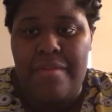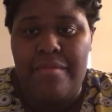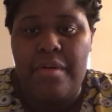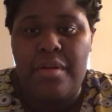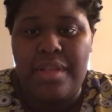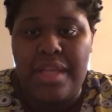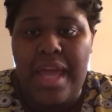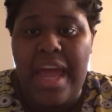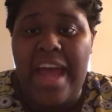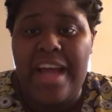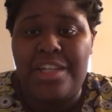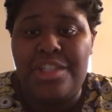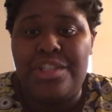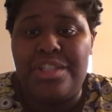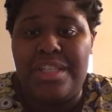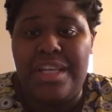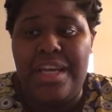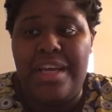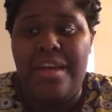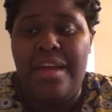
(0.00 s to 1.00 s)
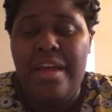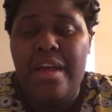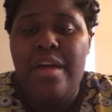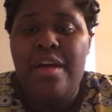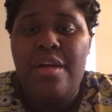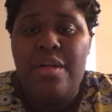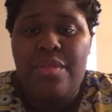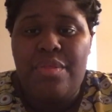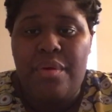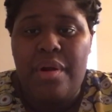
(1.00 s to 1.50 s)
I've only actually
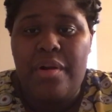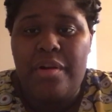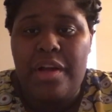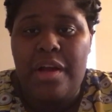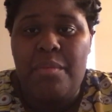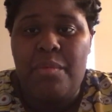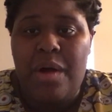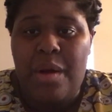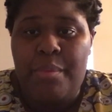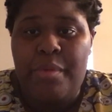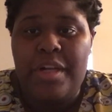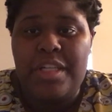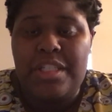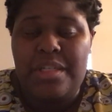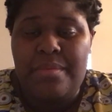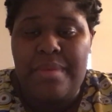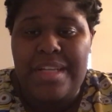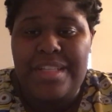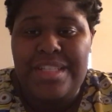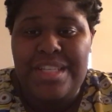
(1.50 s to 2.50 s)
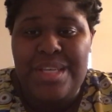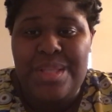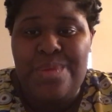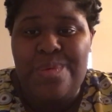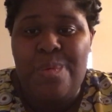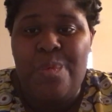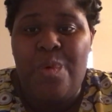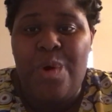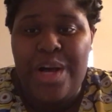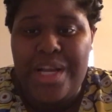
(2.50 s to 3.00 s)
thrown up while brushing my
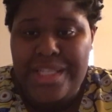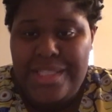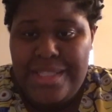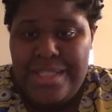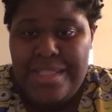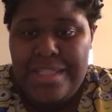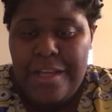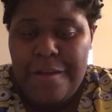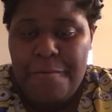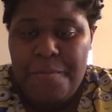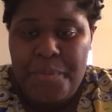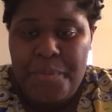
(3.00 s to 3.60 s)
teeth once,